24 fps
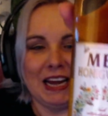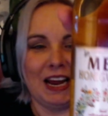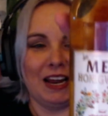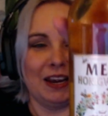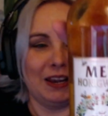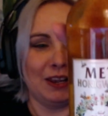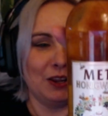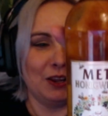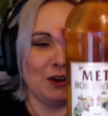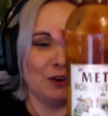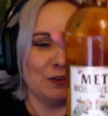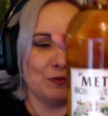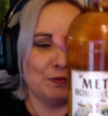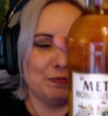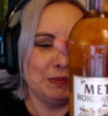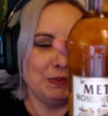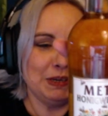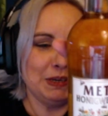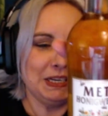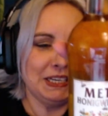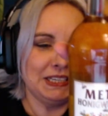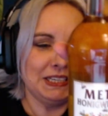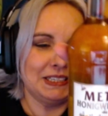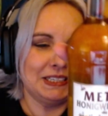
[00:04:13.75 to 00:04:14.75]
I love
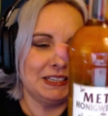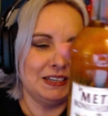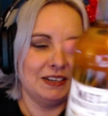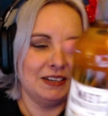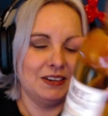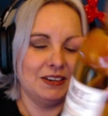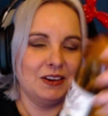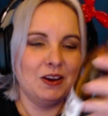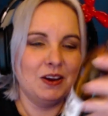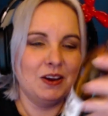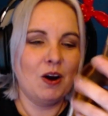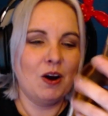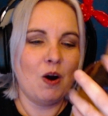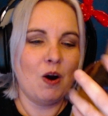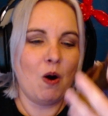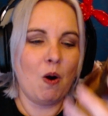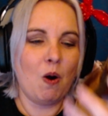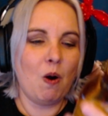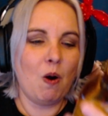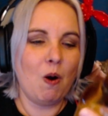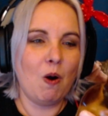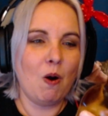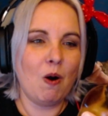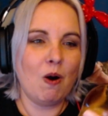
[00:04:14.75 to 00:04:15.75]
mead!
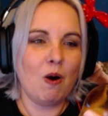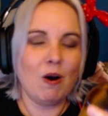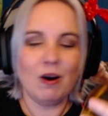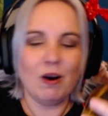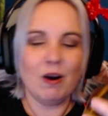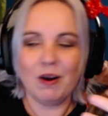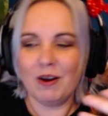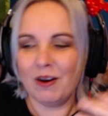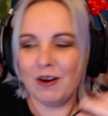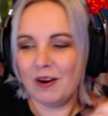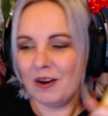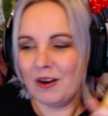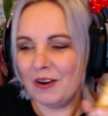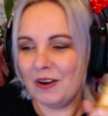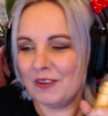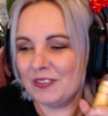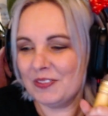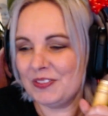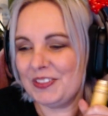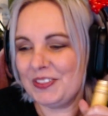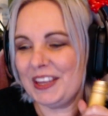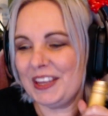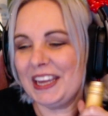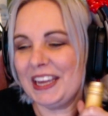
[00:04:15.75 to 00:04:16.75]
Oh,
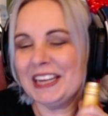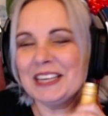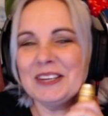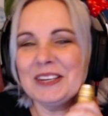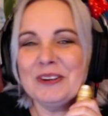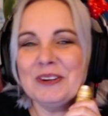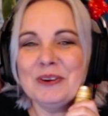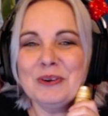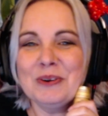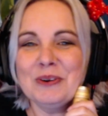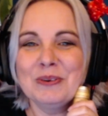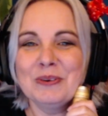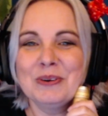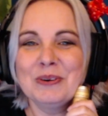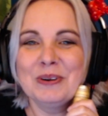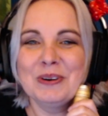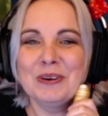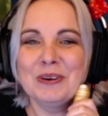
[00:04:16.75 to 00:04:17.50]
thank you!